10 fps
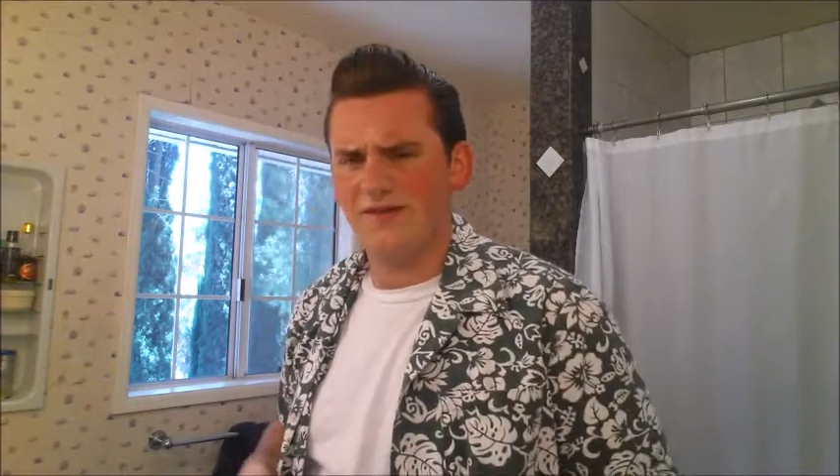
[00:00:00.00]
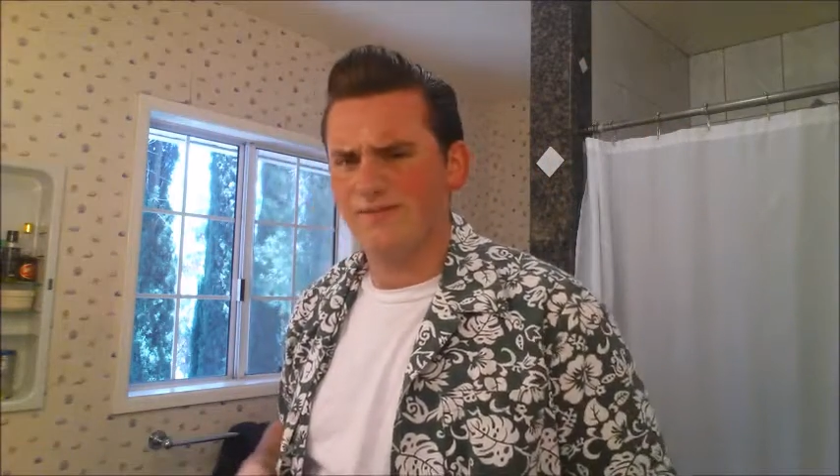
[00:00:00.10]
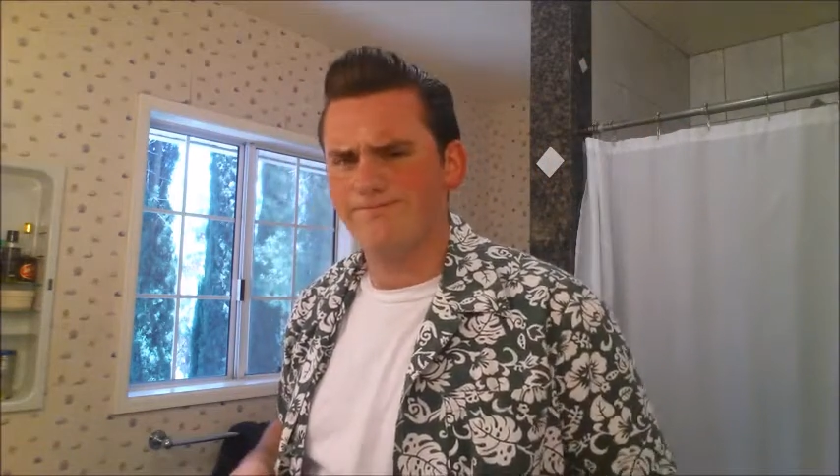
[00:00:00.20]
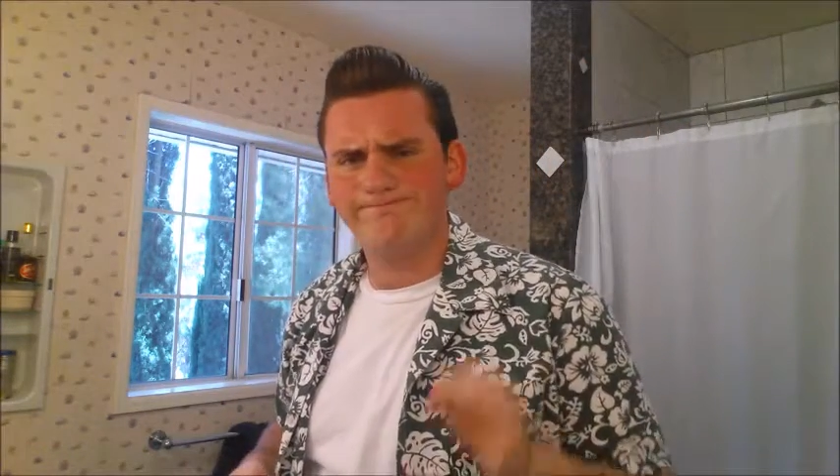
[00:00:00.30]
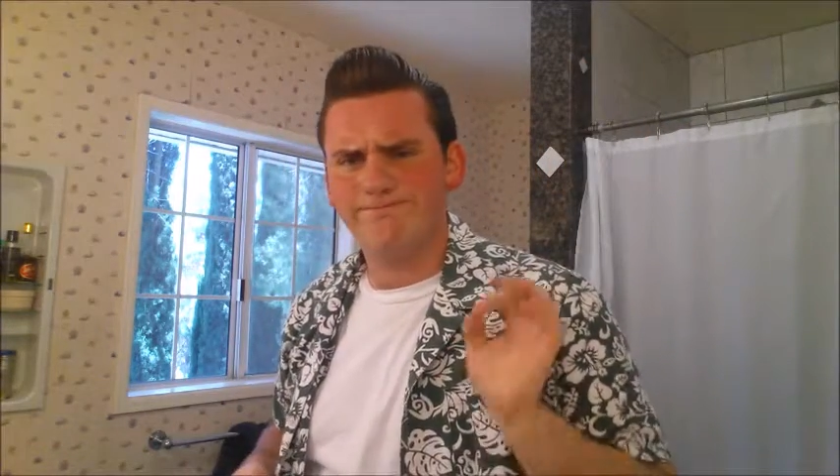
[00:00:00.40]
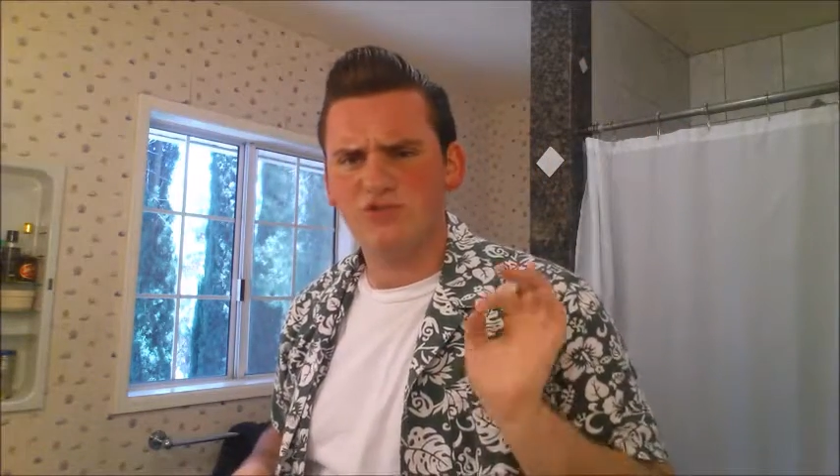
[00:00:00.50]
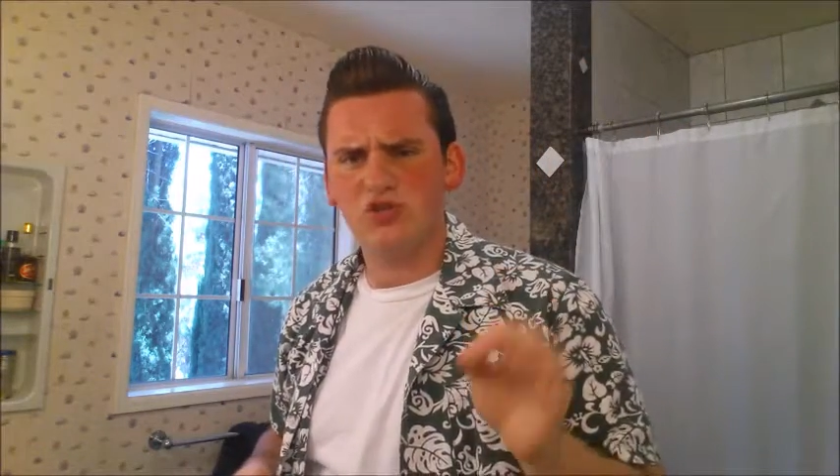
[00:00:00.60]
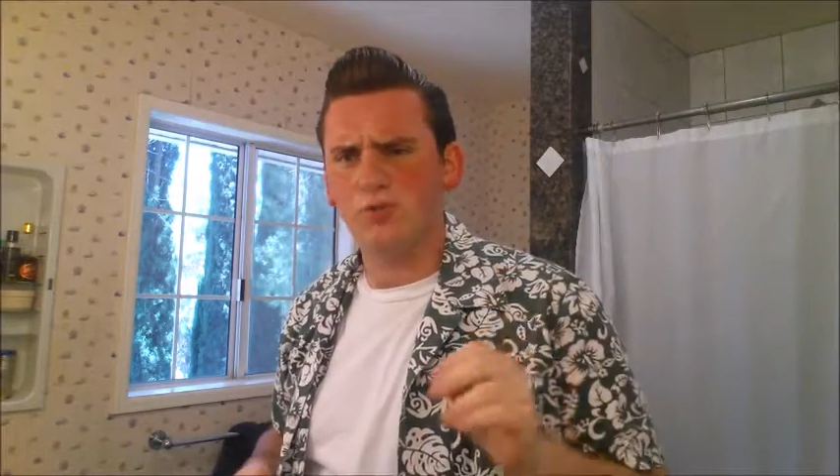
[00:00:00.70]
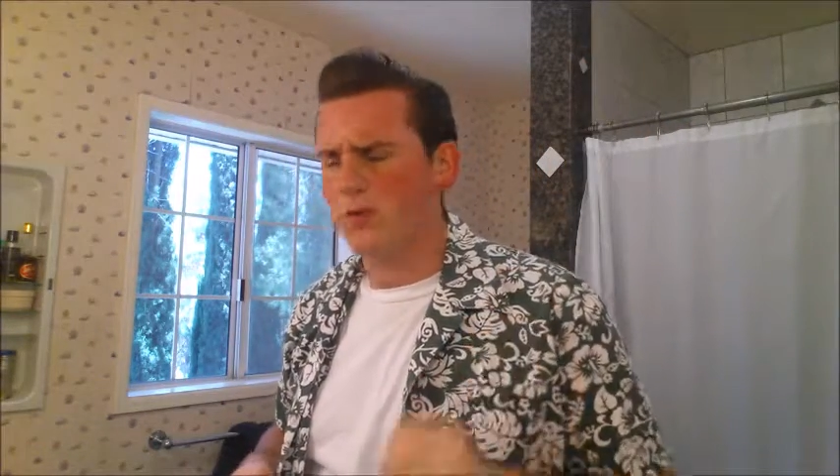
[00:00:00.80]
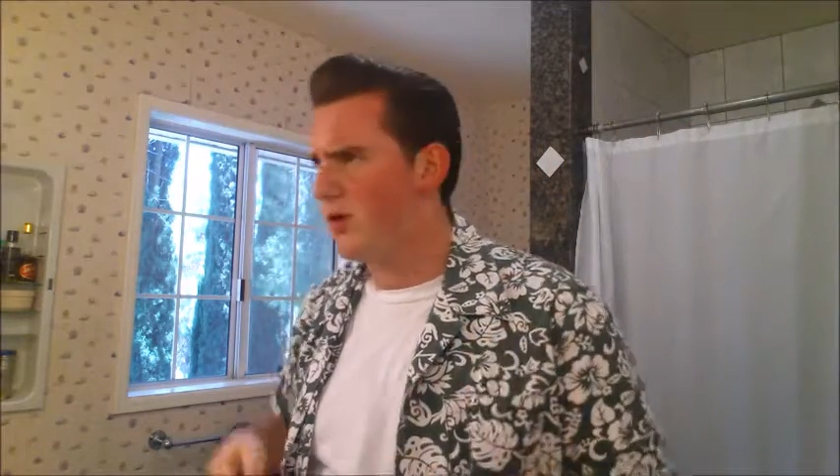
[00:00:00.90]
have
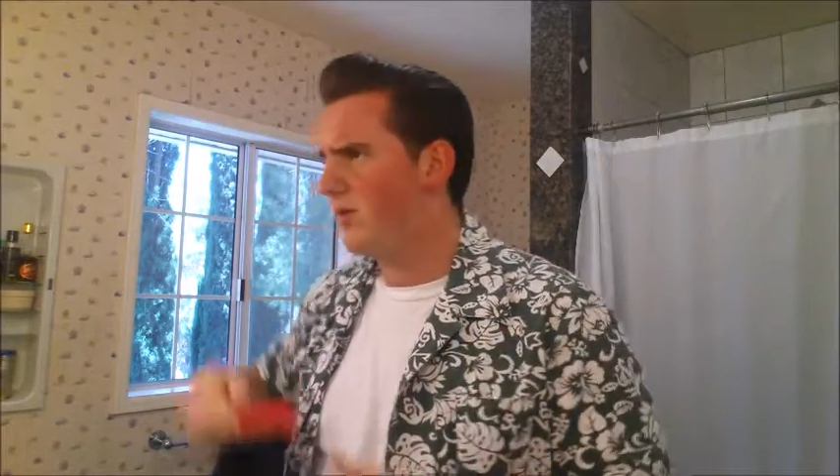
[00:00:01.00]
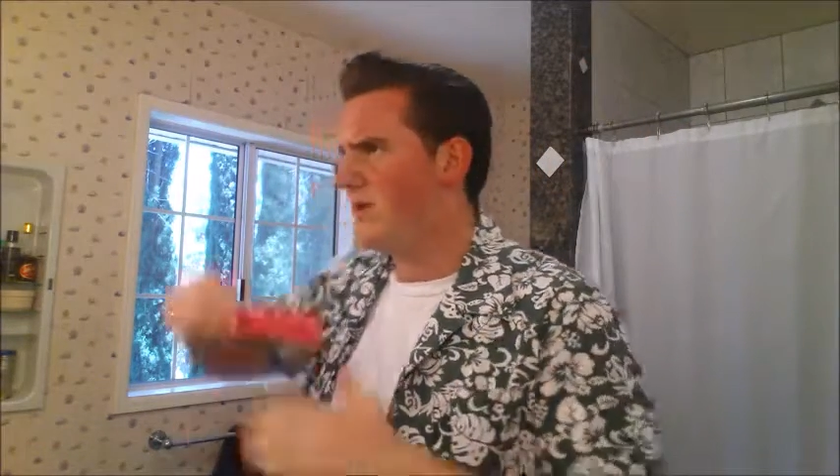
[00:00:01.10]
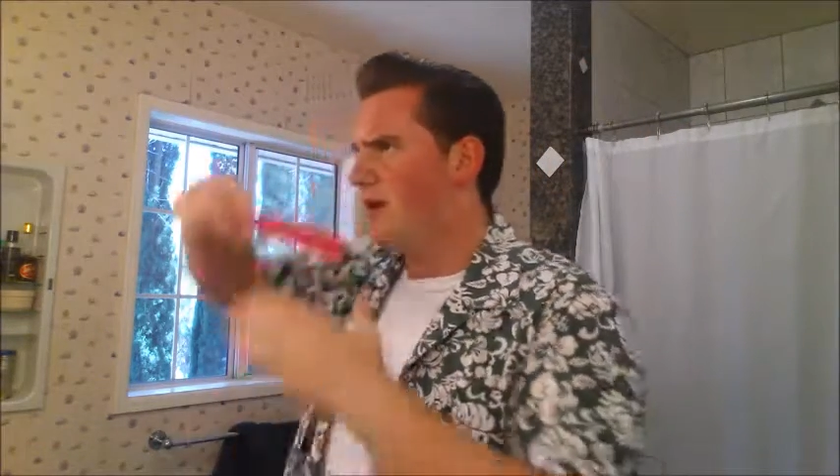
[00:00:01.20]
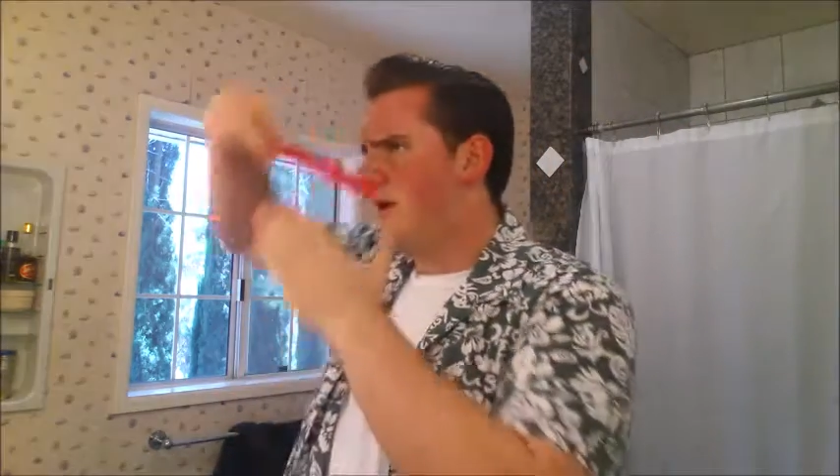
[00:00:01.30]
superb